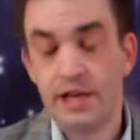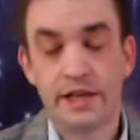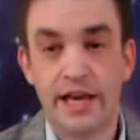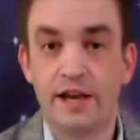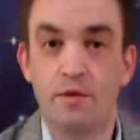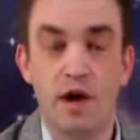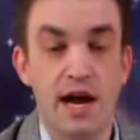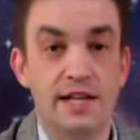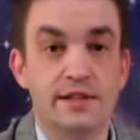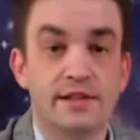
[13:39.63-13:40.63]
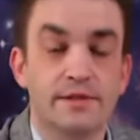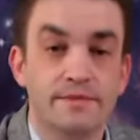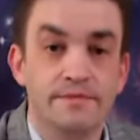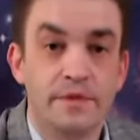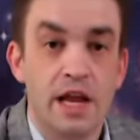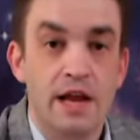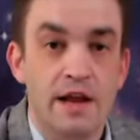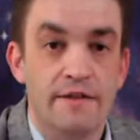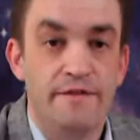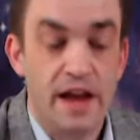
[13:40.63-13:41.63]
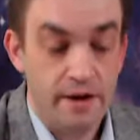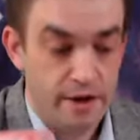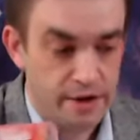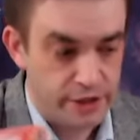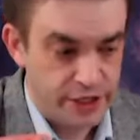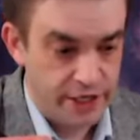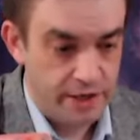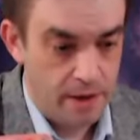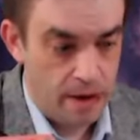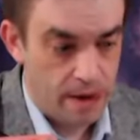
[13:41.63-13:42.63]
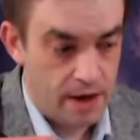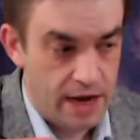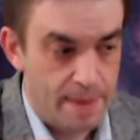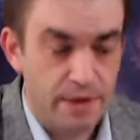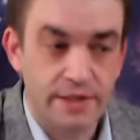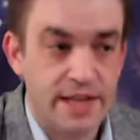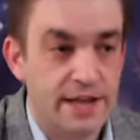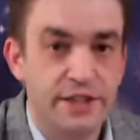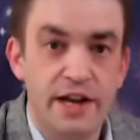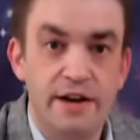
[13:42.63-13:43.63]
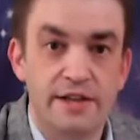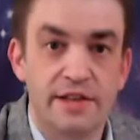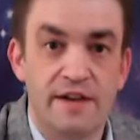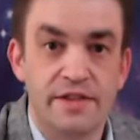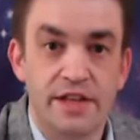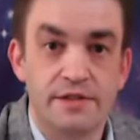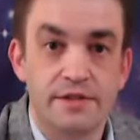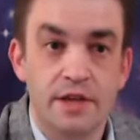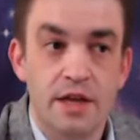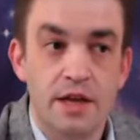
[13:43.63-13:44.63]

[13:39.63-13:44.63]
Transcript: King of Wands, fire energy. I pulled Sagittarius off of this.